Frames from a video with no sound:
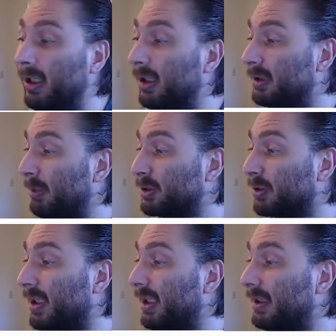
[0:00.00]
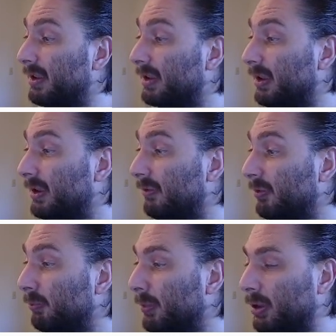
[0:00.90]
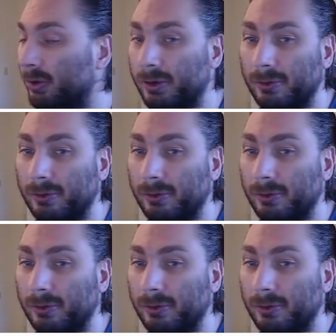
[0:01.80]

special kinds of balls.